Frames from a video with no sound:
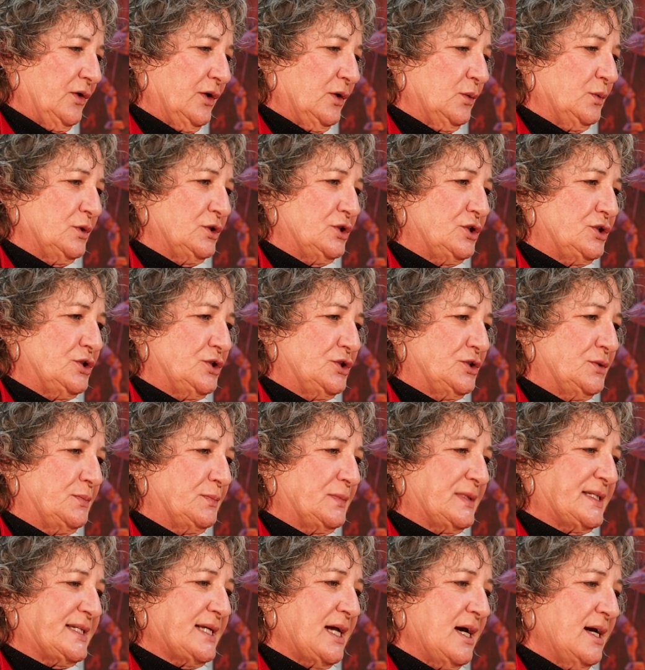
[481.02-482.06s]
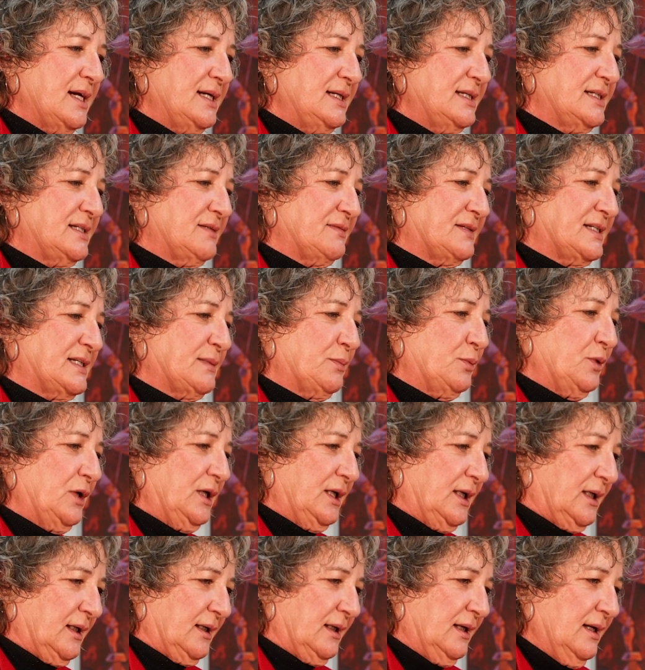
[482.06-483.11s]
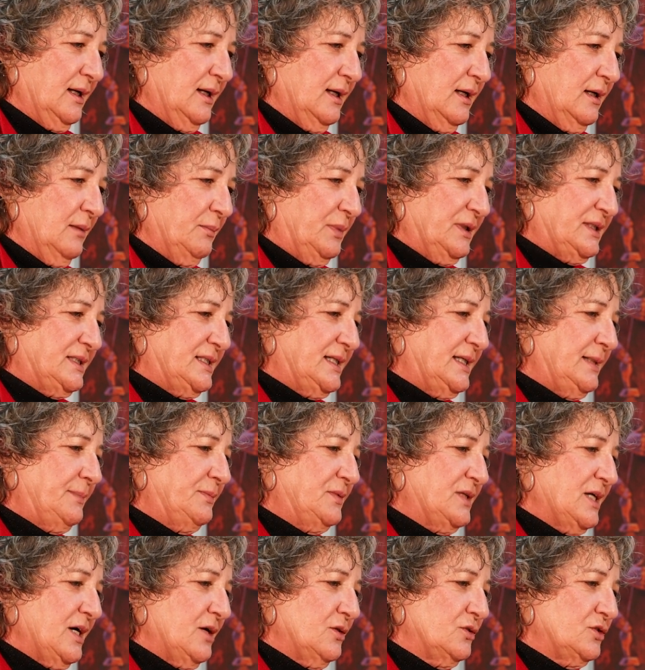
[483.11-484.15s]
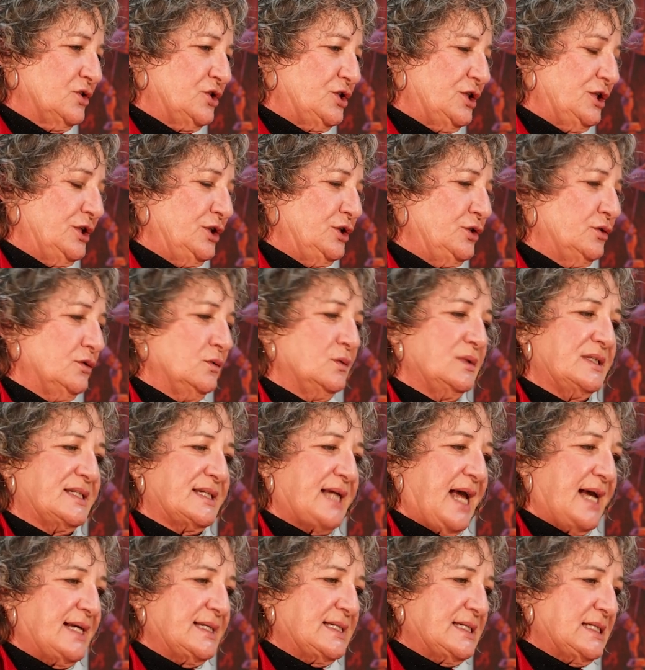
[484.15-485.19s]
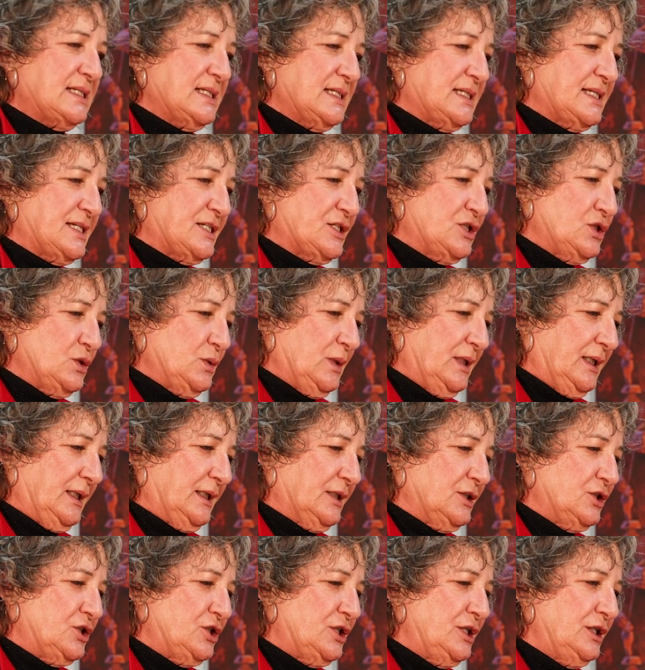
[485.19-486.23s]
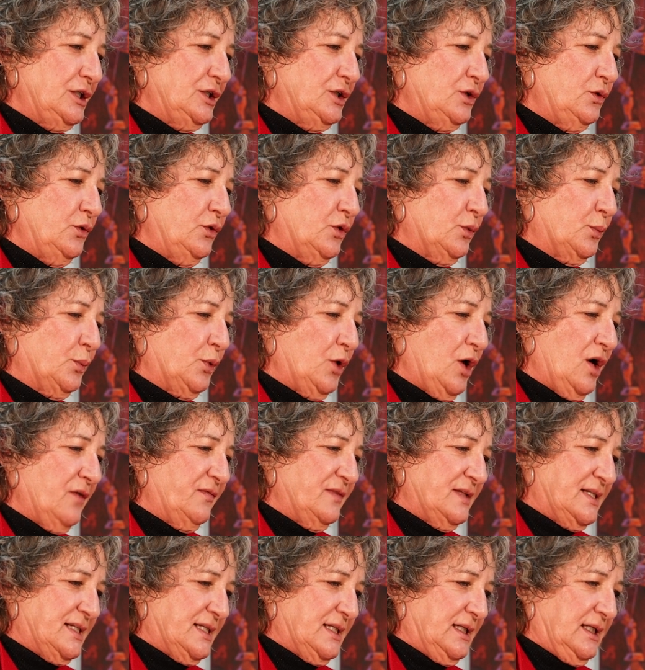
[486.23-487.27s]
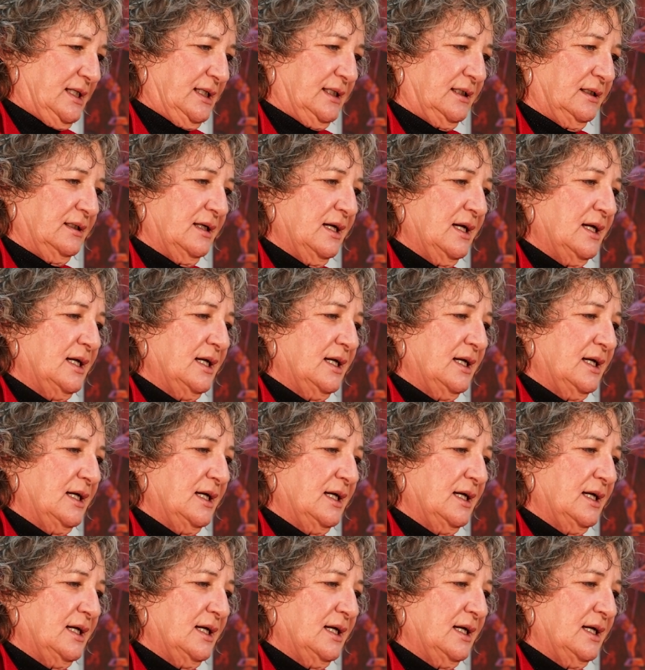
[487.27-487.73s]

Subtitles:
there was signs of spring. But deep down she knew it was Aslan's doing, and she knew the prophecy.